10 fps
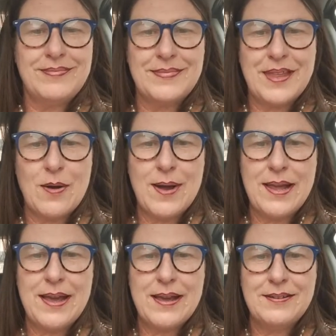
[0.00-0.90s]
How are
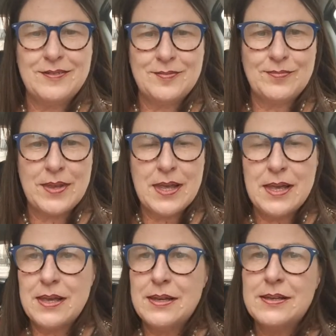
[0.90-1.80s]
ya?
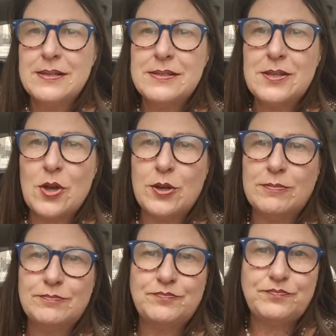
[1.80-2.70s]
So,
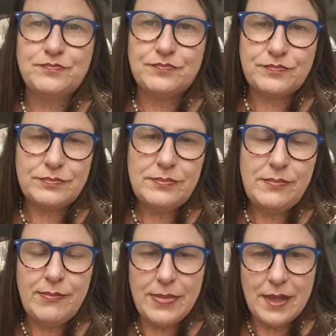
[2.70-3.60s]

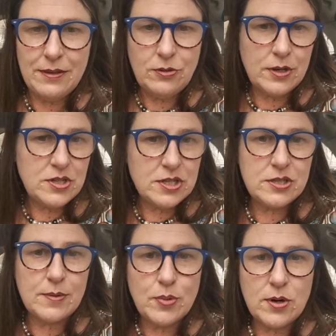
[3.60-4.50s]
I thought I'd just
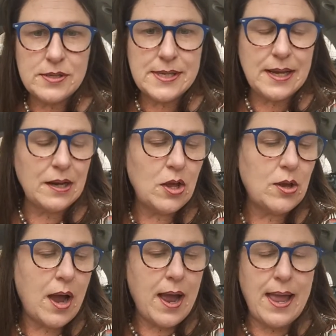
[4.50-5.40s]
jump on and say hello.
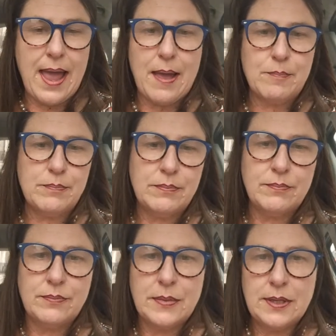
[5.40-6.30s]
I am
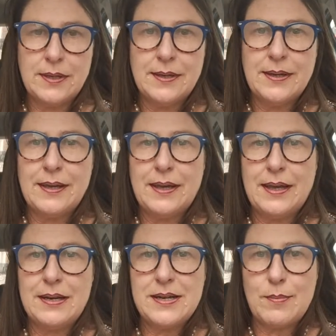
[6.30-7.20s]

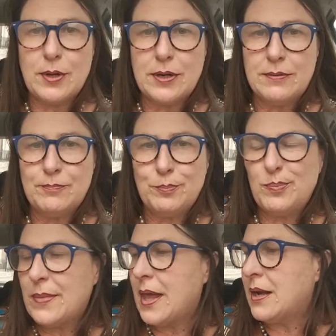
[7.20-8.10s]
in Dublin,
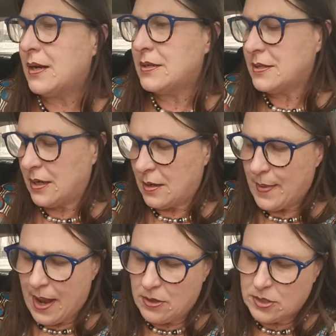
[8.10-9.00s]
and in
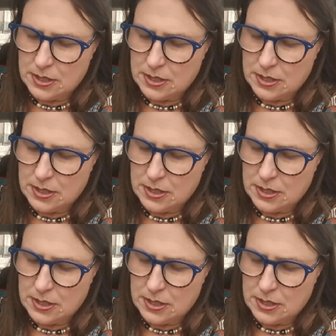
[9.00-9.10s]
about